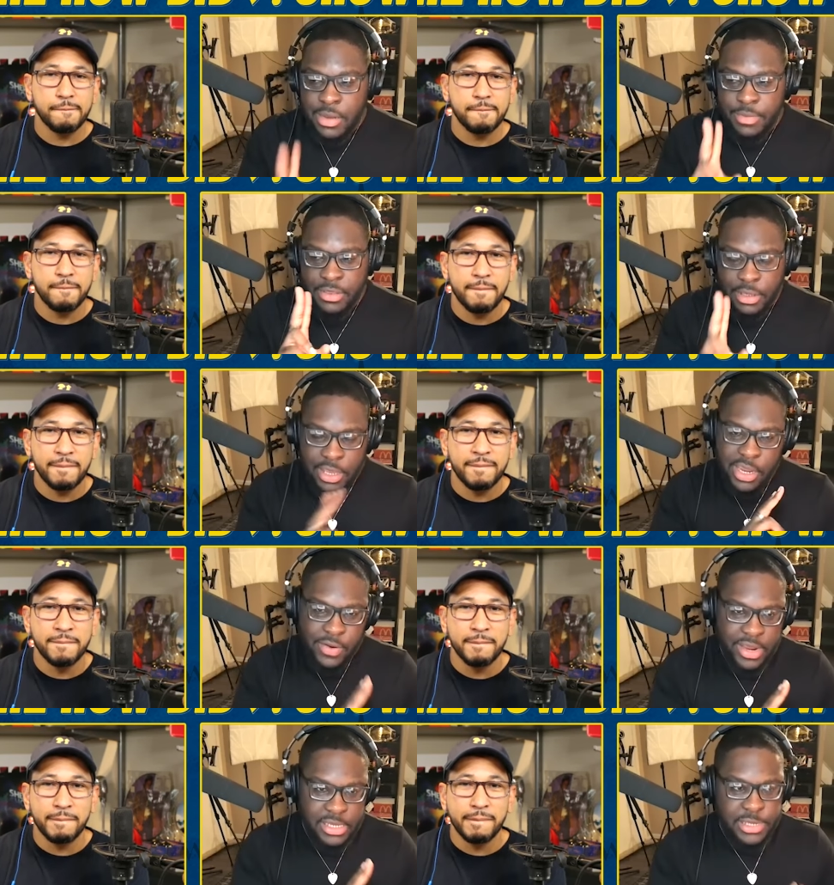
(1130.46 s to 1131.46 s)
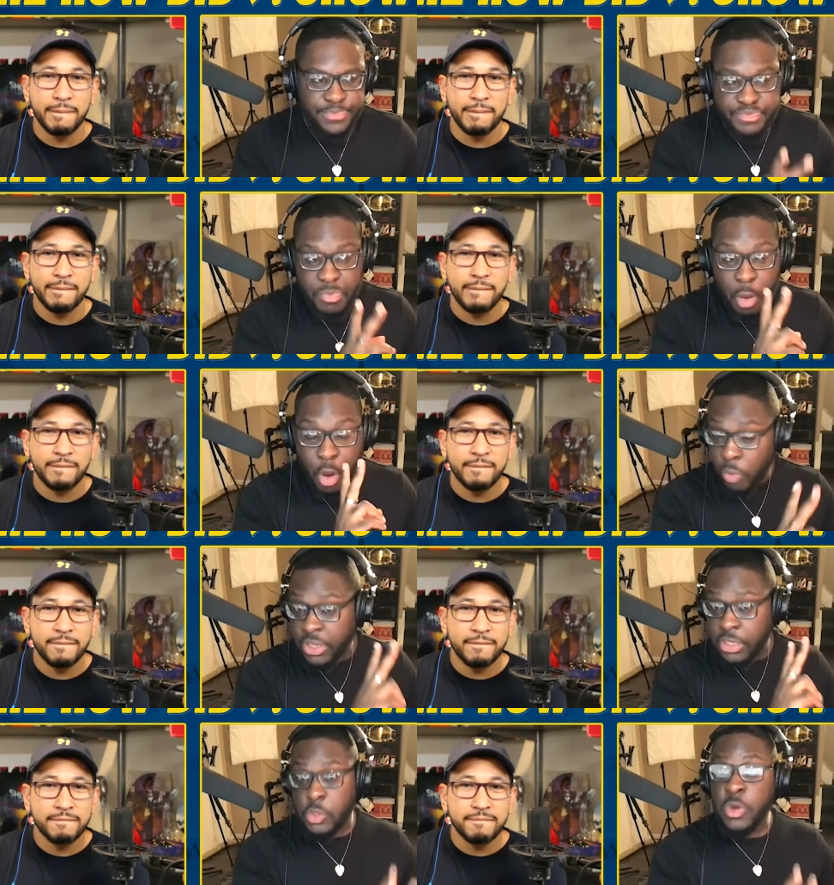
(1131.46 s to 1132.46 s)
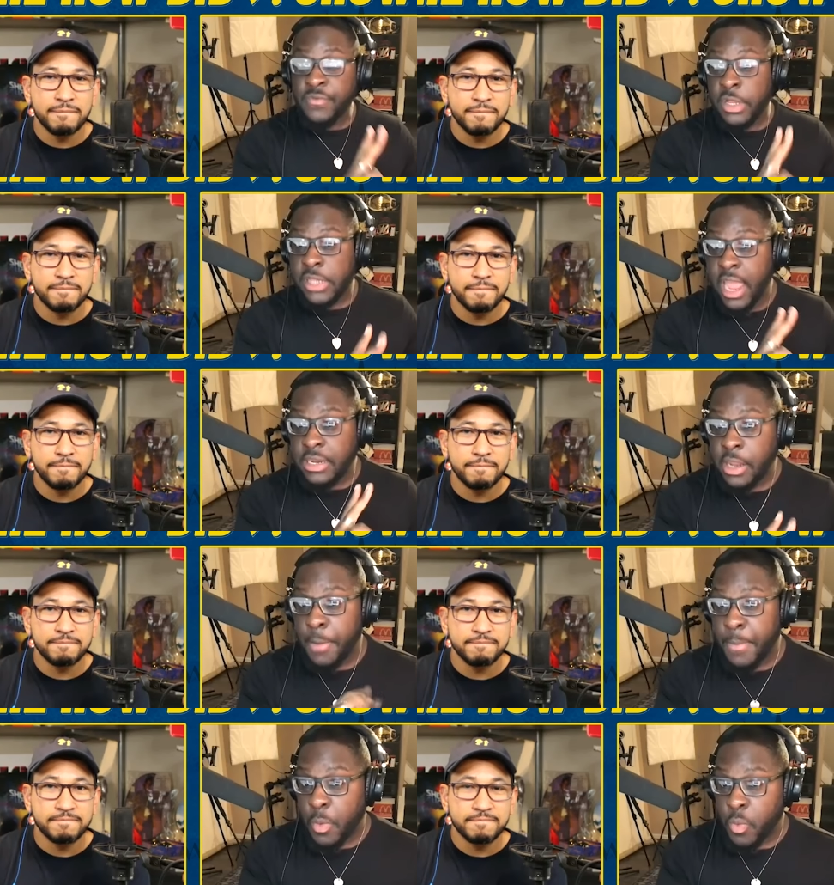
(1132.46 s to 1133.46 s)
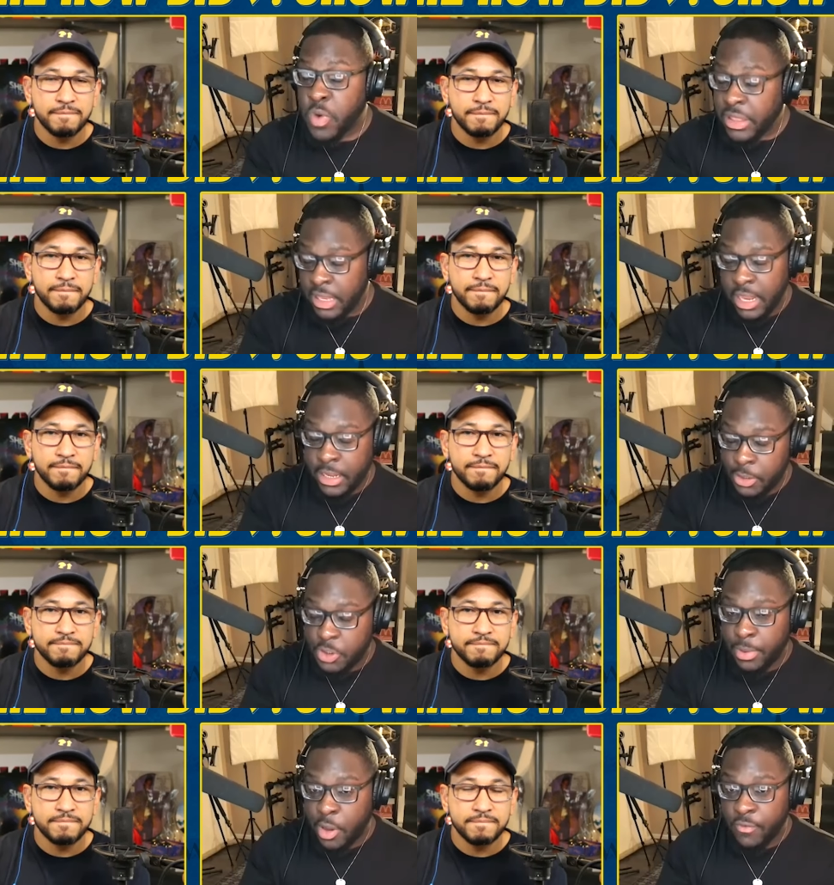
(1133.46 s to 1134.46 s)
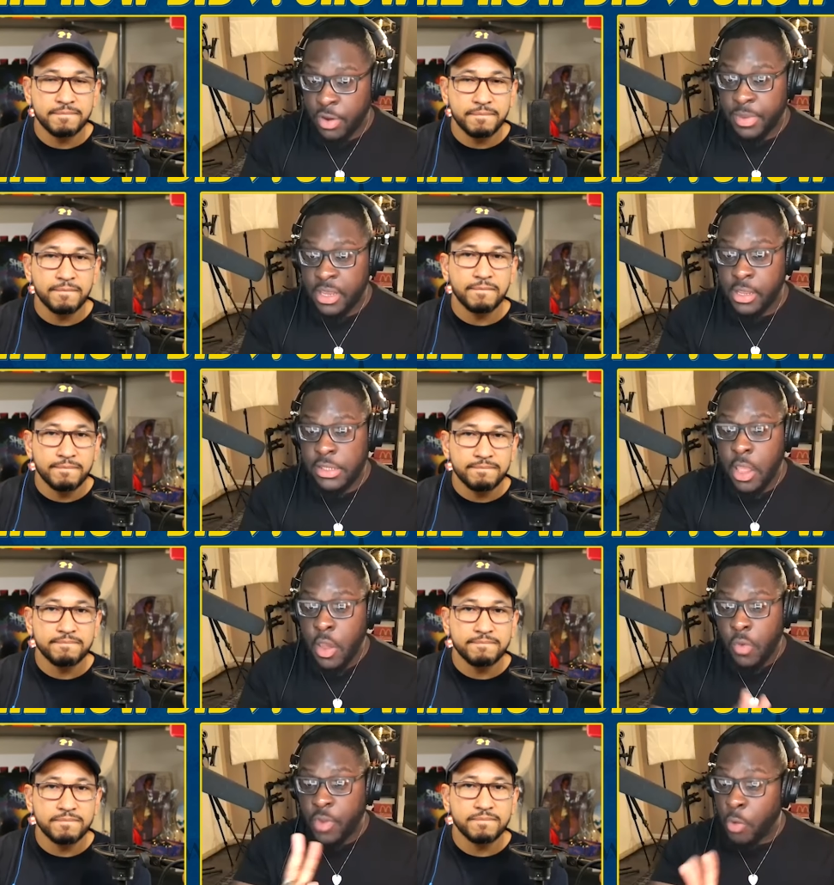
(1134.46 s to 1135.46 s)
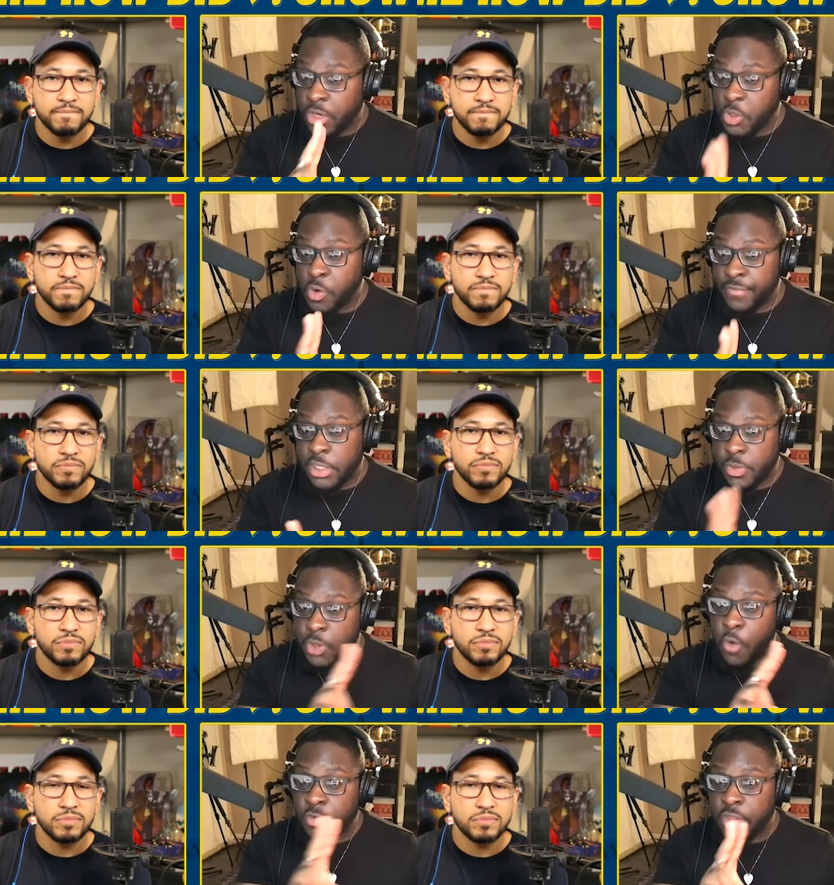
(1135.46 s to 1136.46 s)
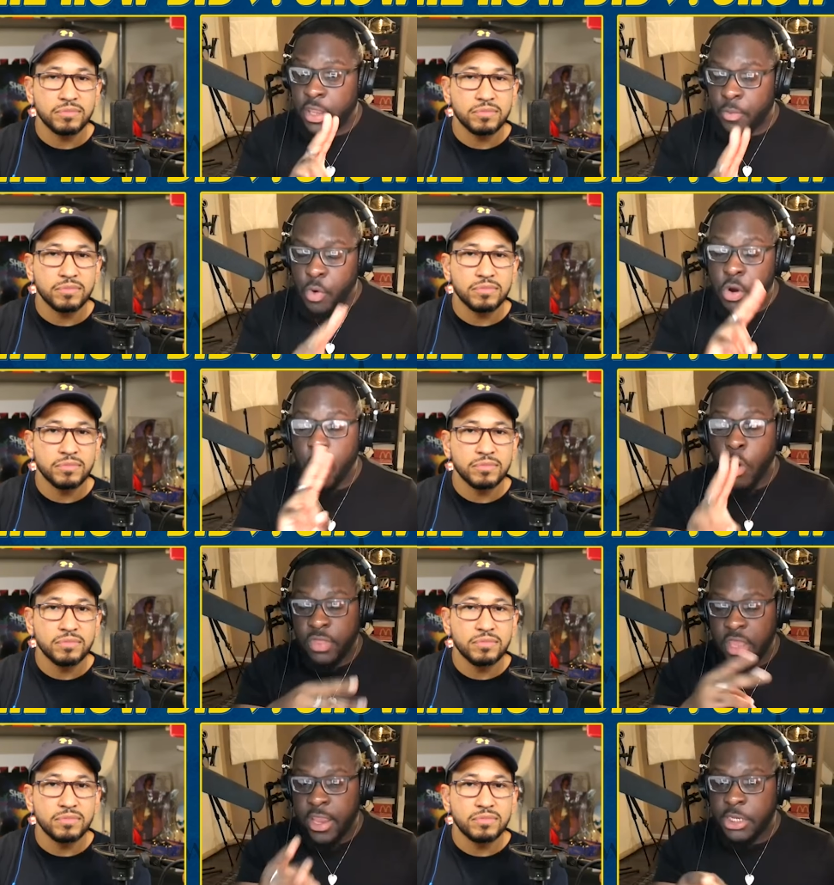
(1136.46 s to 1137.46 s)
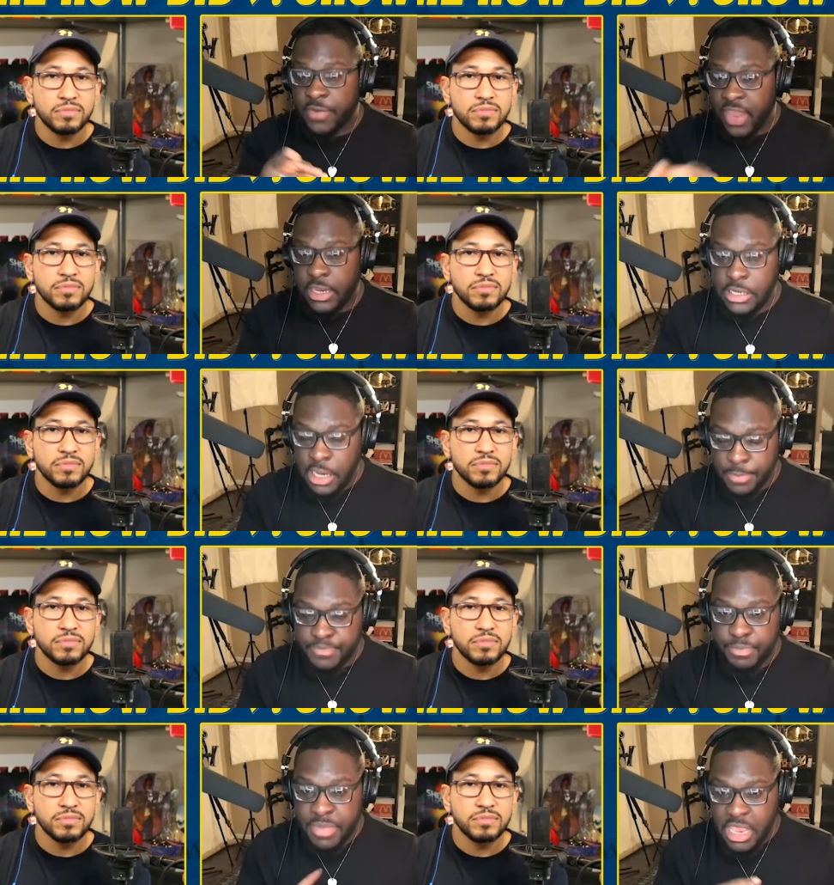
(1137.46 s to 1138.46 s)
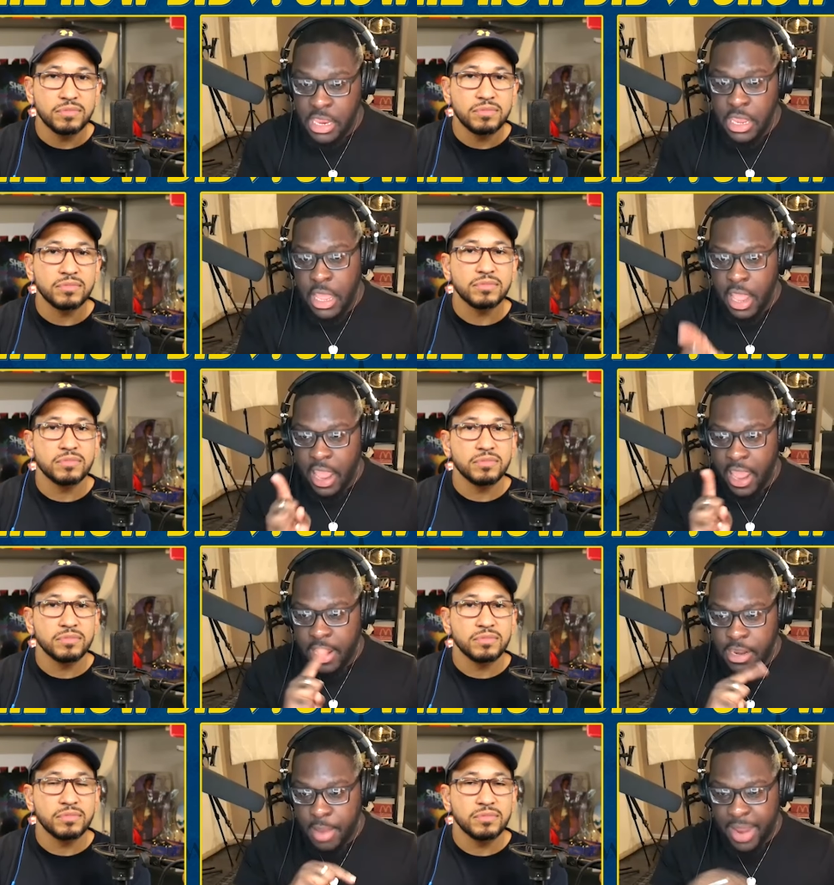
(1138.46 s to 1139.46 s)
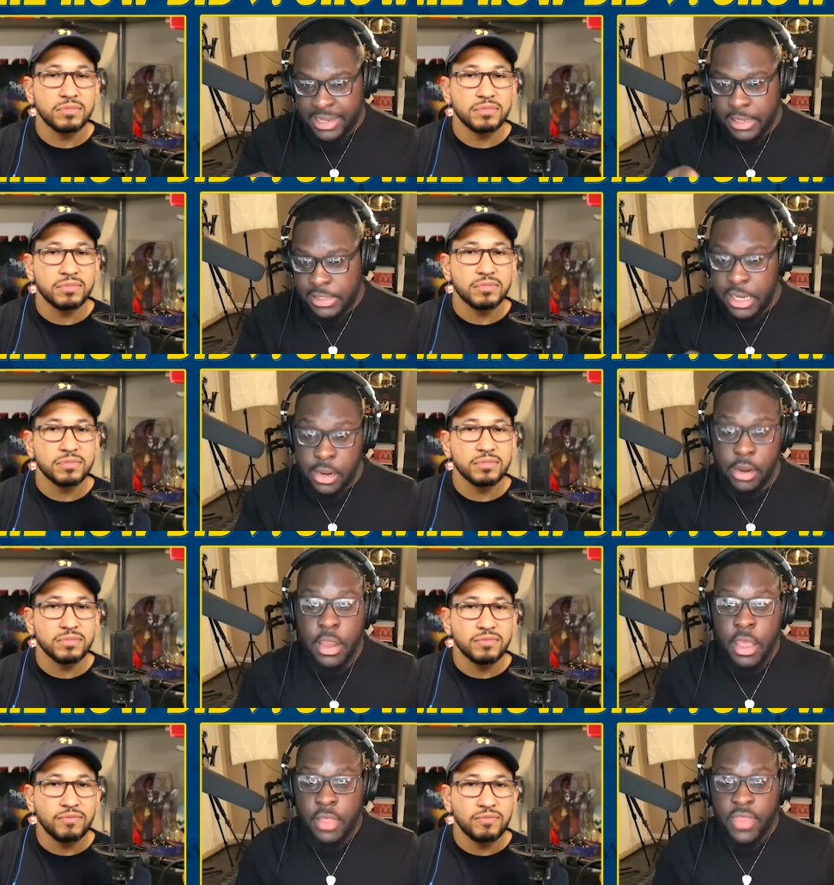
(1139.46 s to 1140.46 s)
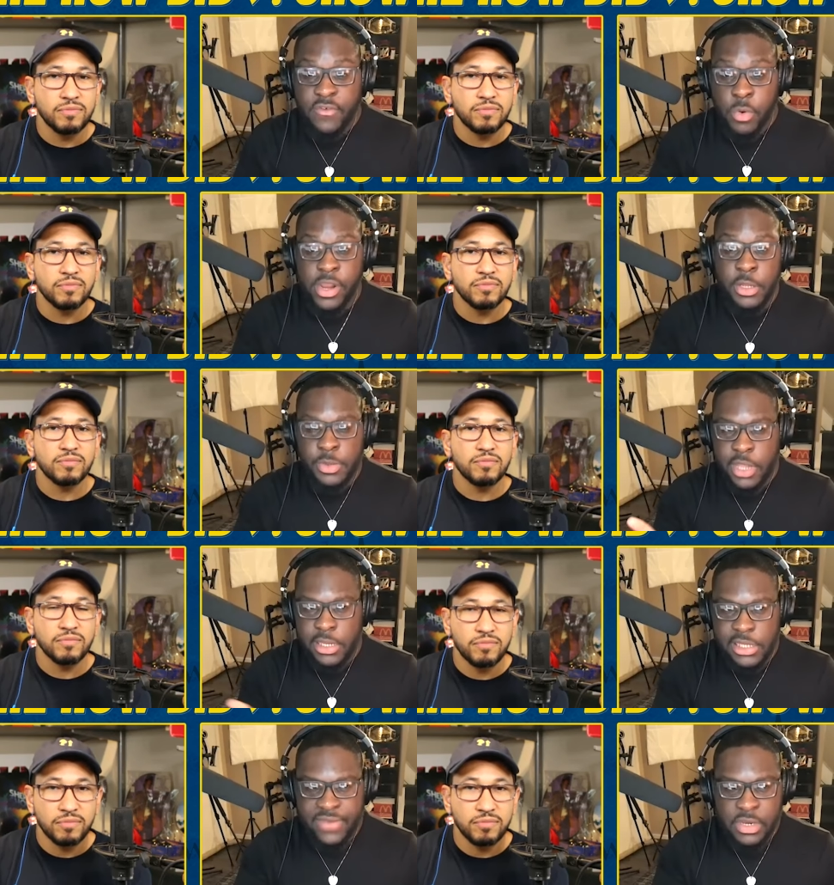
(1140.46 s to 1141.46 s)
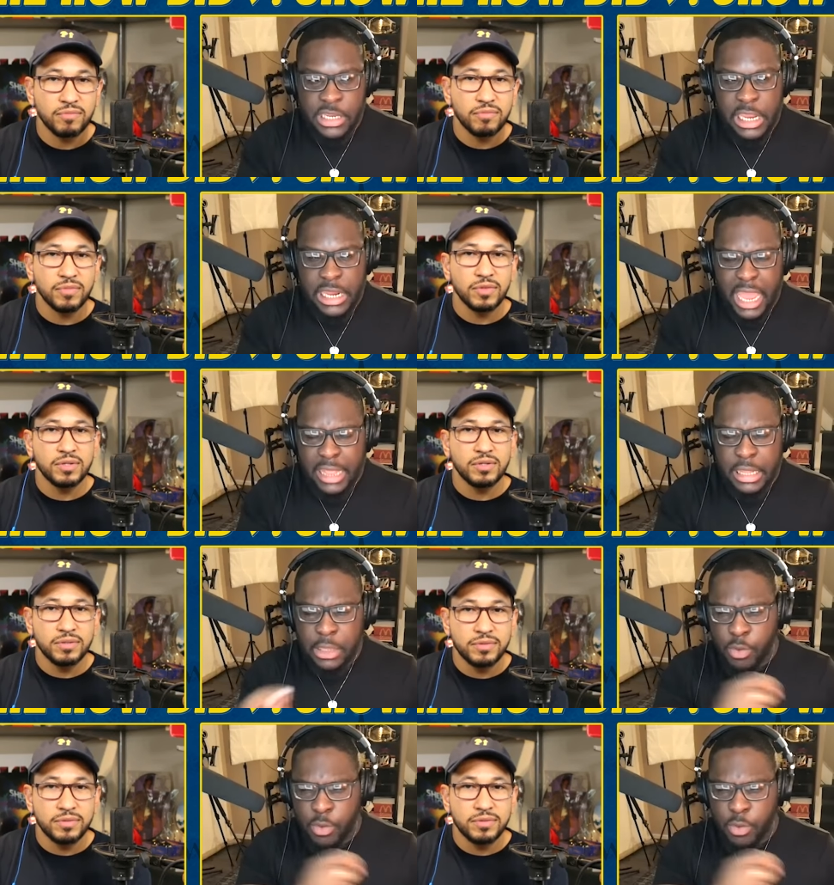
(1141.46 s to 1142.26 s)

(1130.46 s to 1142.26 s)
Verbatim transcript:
Speaker 1: But the kicker is only two of us ended up really getting in trouble over it because the only two of us was over the were over the age of eighteen, me and uh, my lead singer. Everyone else was like seventeen and the little